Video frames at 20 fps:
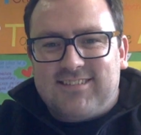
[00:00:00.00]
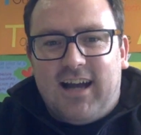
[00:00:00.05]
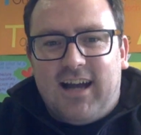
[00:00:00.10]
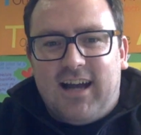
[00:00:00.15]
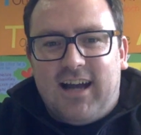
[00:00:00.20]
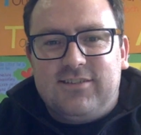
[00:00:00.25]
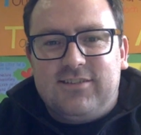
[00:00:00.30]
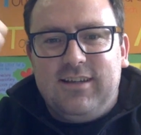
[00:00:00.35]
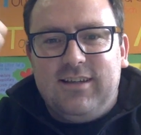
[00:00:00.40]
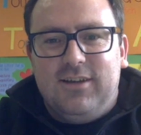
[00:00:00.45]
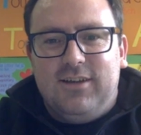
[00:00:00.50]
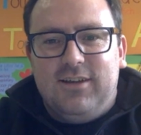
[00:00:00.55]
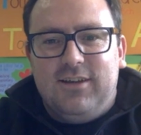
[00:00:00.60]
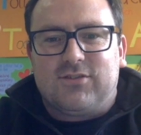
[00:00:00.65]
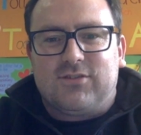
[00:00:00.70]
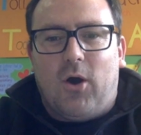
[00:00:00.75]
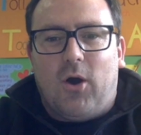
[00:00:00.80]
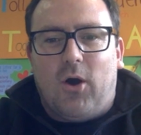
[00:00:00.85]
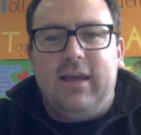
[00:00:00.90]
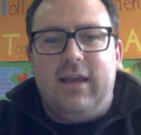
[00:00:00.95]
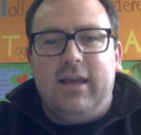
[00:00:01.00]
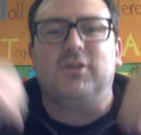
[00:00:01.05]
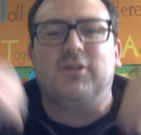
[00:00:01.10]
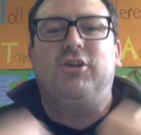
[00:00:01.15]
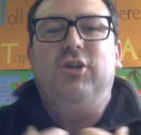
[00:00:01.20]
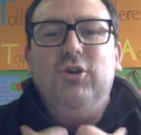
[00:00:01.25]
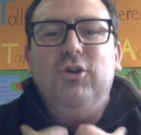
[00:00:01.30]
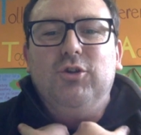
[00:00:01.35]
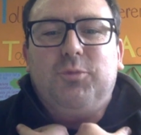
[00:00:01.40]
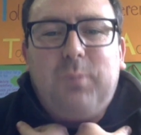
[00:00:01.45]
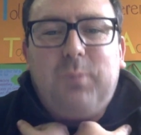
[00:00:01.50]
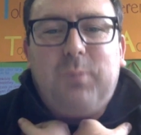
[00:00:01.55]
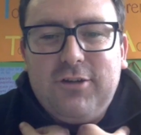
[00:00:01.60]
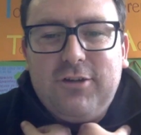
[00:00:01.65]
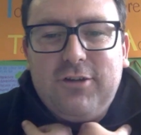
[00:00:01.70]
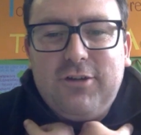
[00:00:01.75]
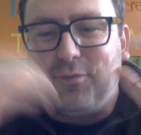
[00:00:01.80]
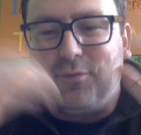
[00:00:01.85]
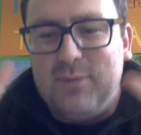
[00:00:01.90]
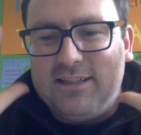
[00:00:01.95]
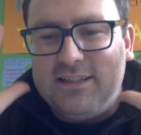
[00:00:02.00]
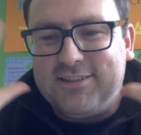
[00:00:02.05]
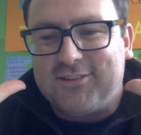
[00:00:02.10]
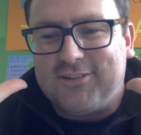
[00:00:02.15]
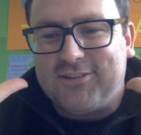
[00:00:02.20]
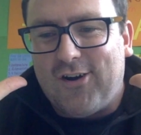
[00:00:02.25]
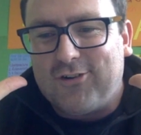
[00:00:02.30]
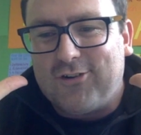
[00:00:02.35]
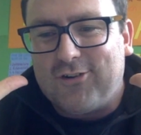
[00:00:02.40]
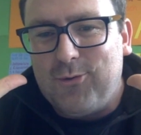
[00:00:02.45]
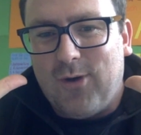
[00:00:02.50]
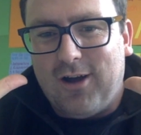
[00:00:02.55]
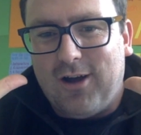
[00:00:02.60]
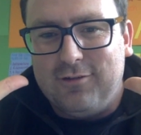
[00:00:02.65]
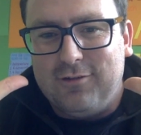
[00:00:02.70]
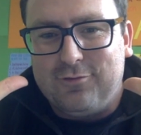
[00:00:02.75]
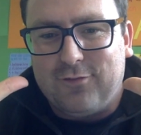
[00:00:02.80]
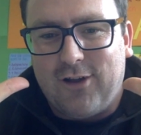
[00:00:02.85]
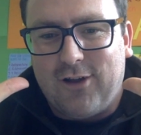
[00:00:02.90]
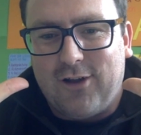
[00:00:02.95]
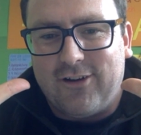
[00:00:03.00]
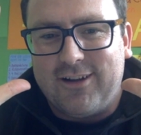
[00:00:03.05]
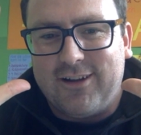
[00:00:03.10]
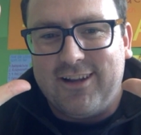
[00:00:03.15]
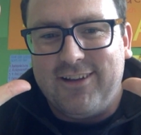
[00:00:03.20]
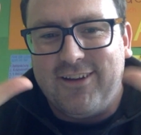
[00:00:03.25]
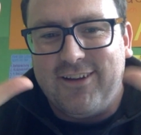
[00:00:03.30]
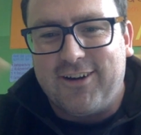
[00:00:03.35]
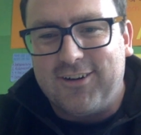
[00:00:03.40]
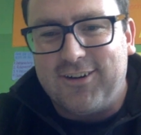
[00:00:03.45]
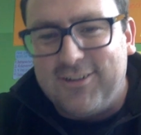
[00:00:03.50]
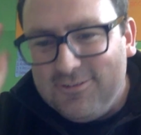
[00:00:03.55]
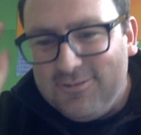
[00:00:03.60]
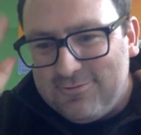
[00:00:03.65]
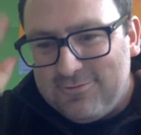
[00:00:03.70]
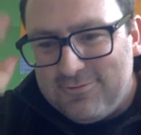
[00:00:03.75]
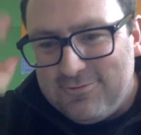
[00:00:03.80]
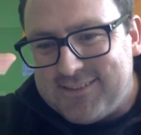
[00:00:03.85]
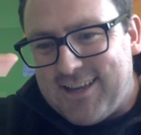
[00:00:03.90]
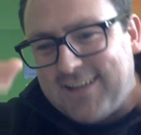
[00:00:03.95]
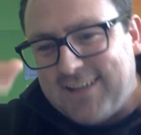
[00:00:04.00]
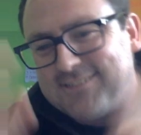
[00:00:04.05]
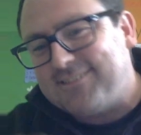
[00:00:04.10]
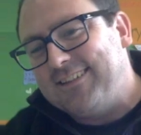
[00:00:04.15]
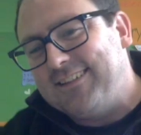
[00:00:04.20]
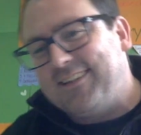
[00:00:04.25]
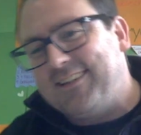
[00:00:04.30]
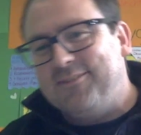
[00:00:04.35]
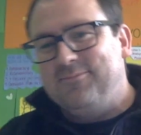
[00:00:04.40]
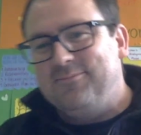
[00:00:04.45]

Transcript: guys. It's a huge pleasure for me to talk to you all in Florida. They're fantastic.